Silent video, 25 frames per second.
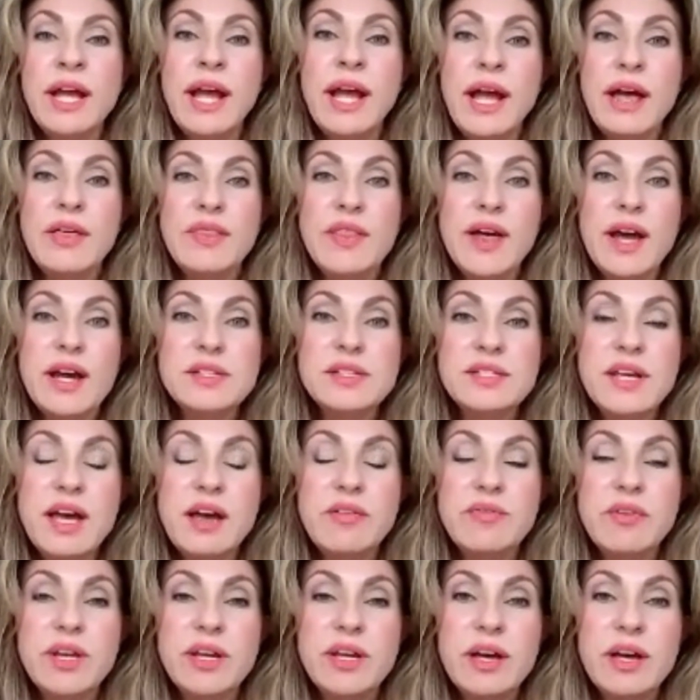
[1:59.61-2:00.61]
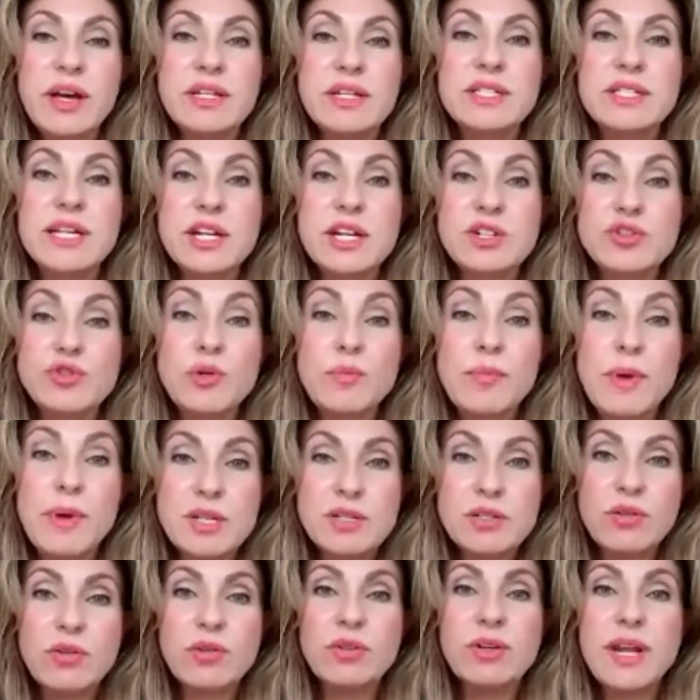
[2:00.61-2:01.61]
And that's having a
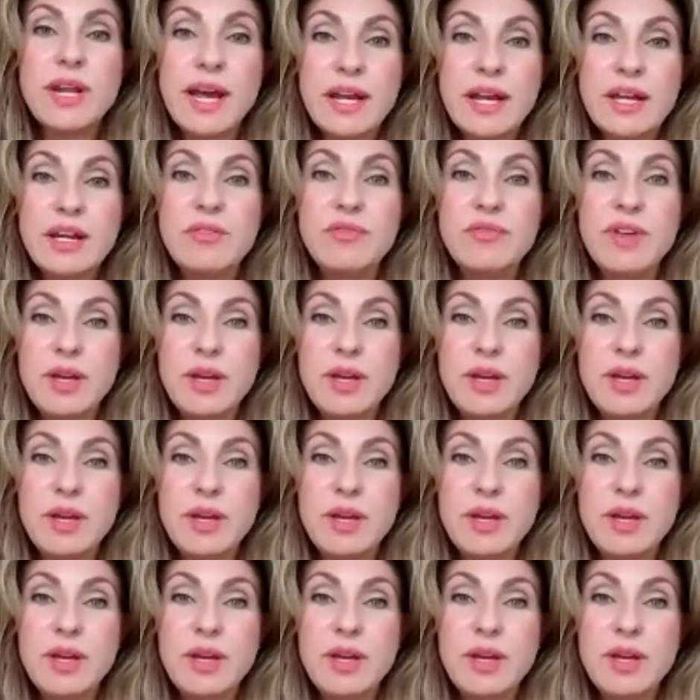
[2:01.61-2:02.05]
detrimental negative